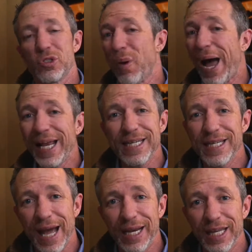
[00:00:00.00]
So I did
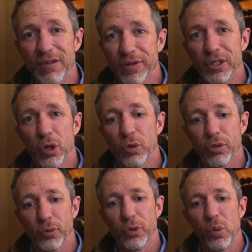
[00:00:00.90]
not even go
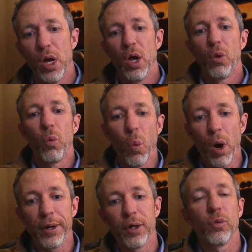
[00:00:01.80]
through 1